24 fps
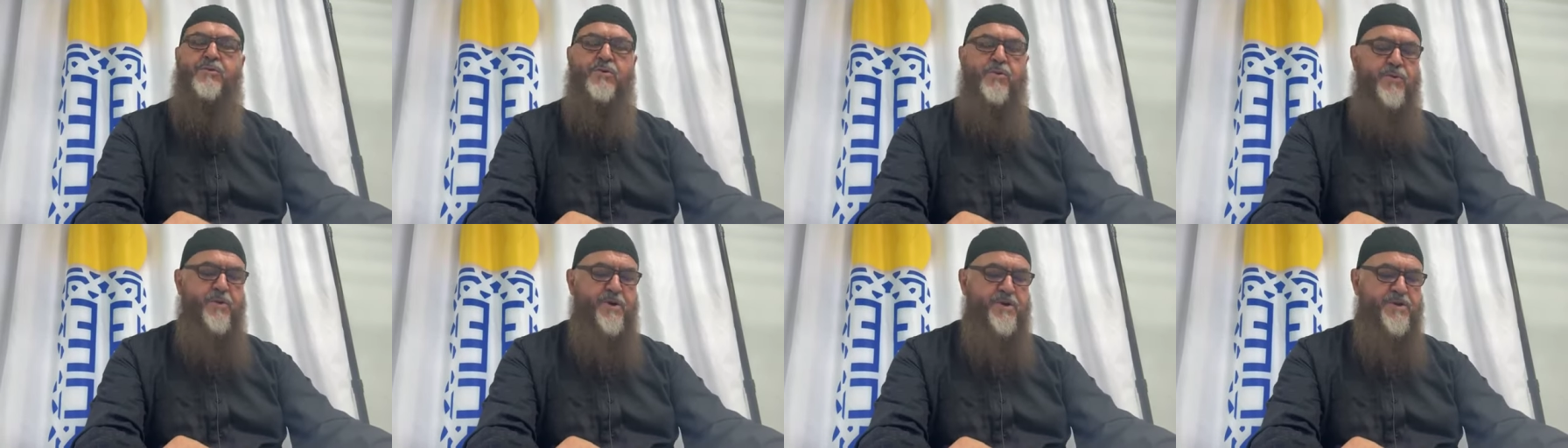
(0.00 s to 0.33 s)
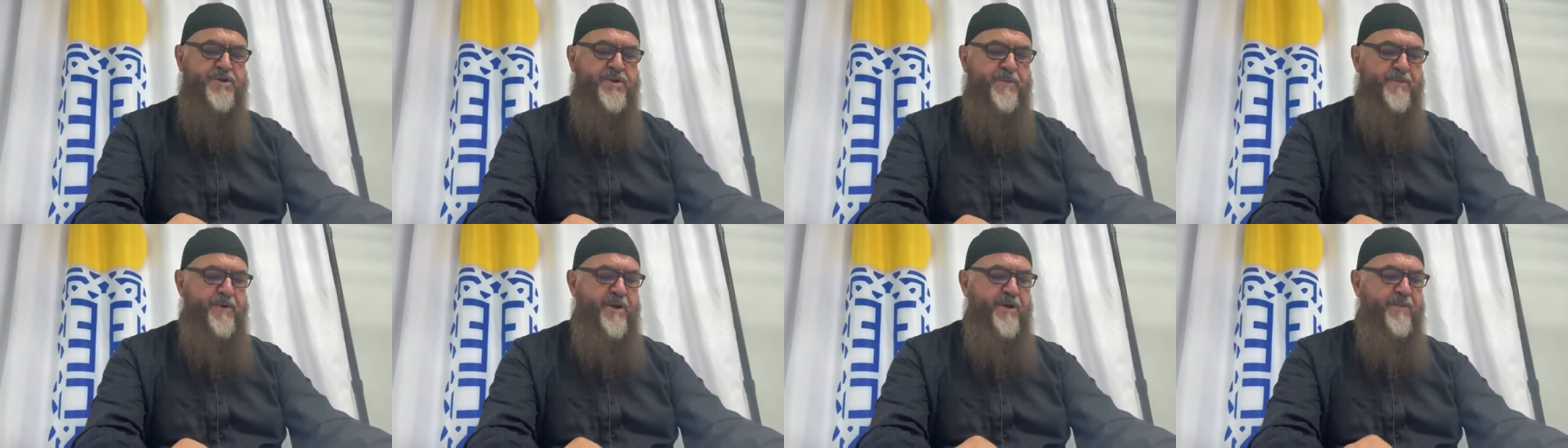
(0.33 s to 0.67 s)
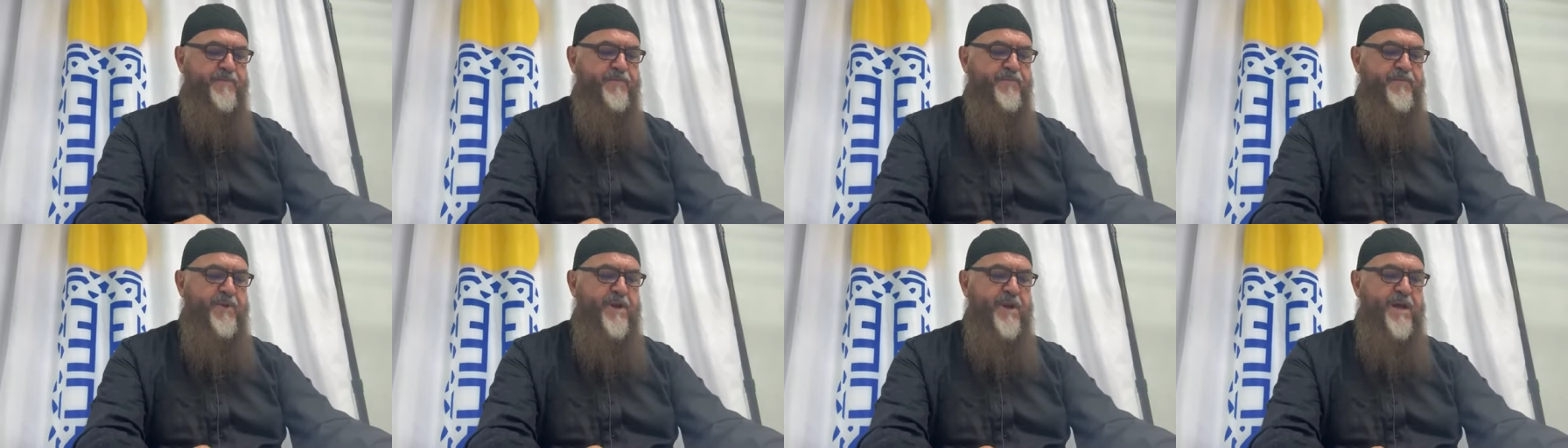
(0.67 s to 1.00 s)
to worship
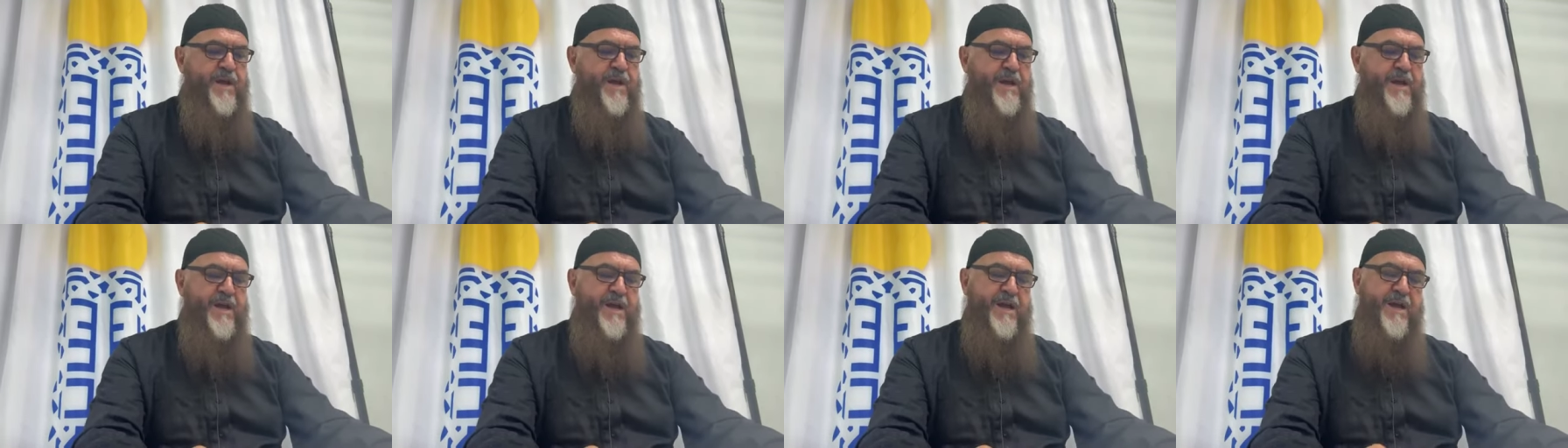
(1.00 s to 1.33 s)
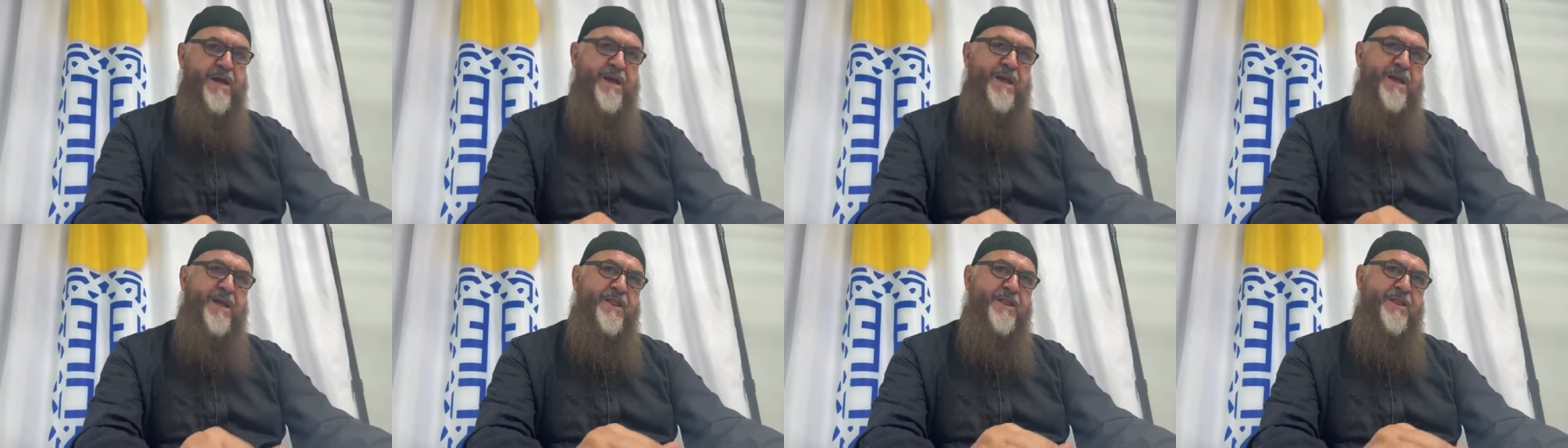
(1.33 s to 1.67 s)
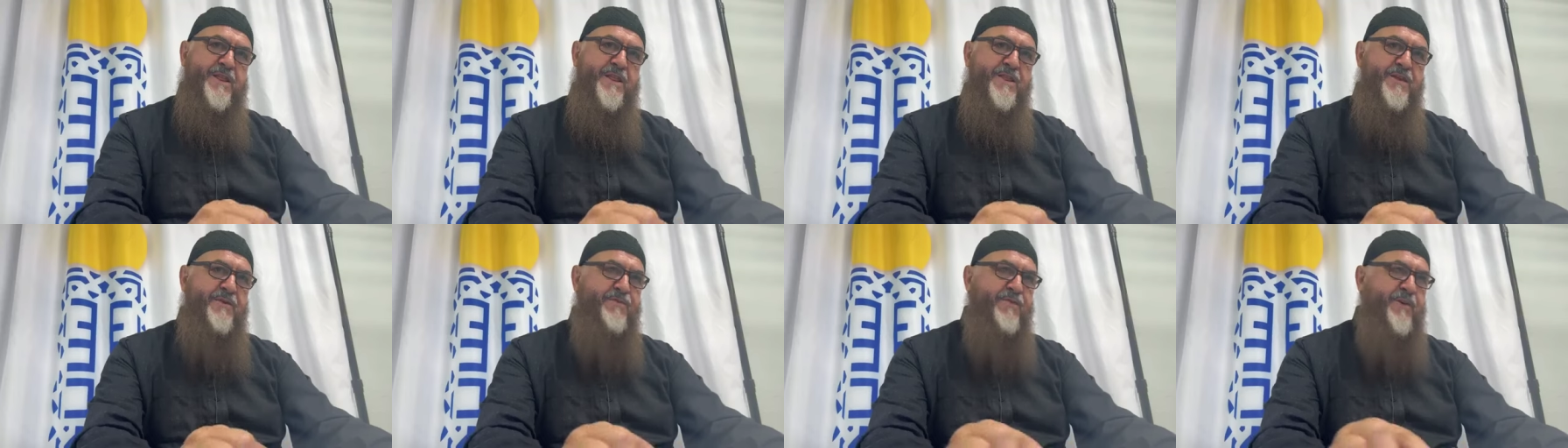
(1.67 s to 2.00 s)
Him.
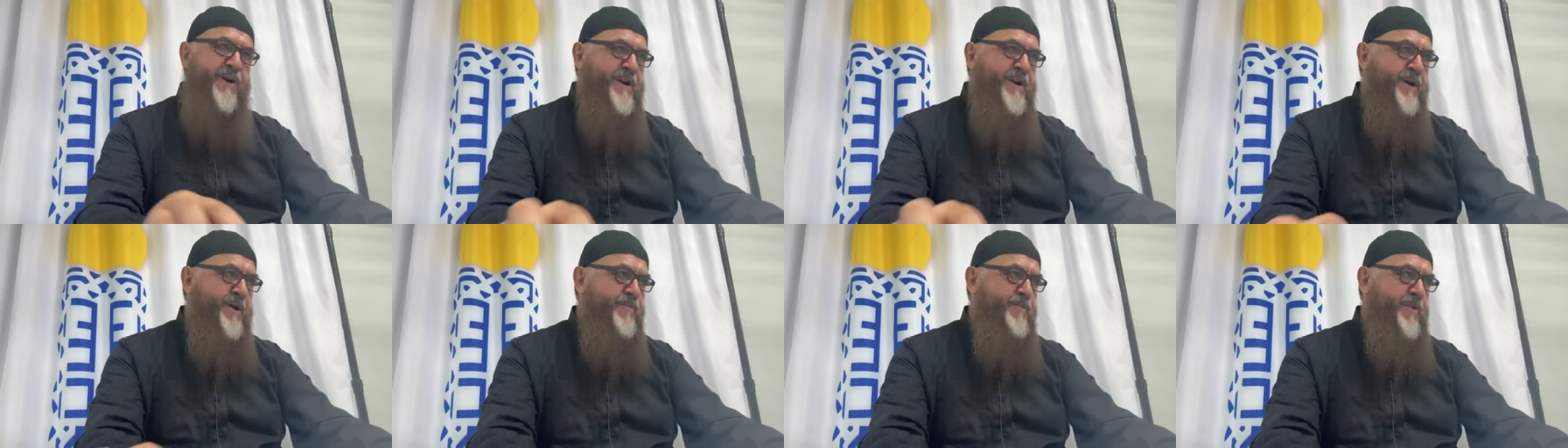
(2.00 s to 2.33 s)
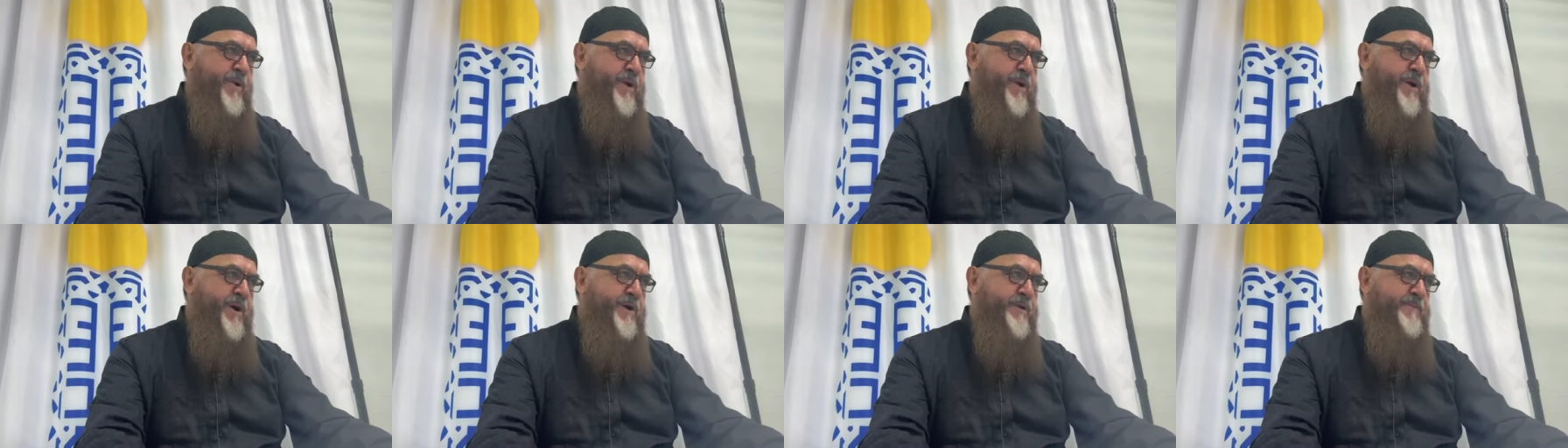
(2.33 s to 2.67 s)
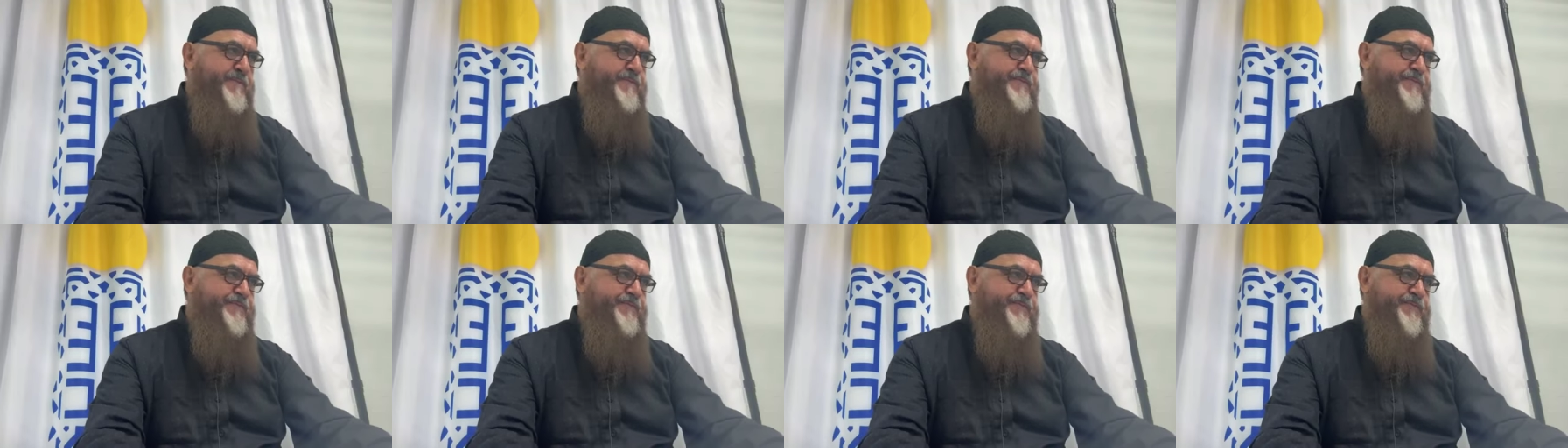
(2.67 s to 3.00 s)
Then the final
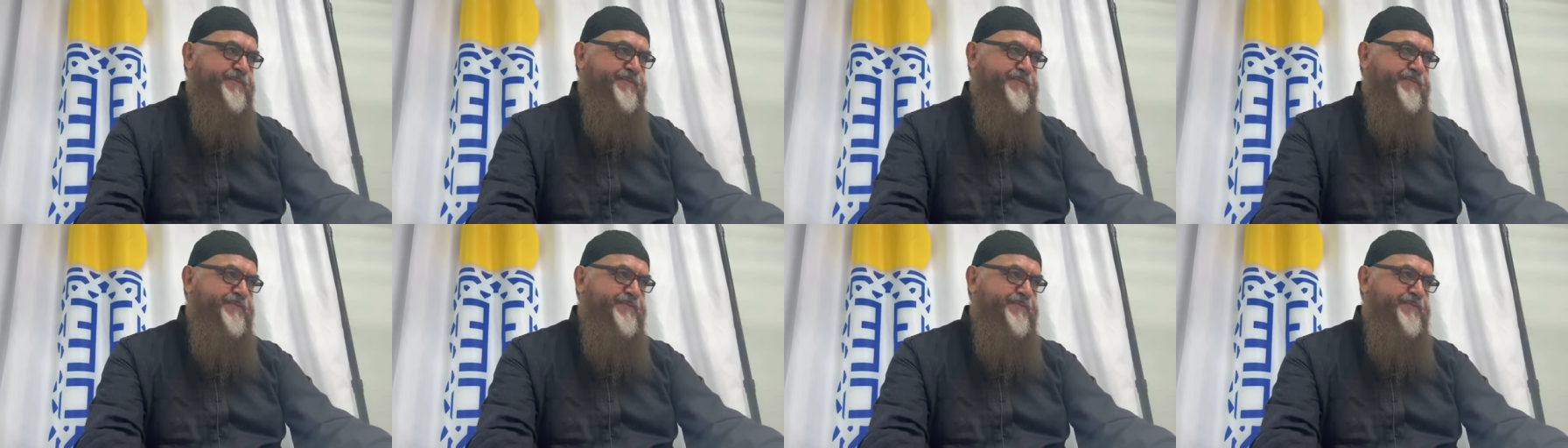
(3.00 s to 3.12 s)
part,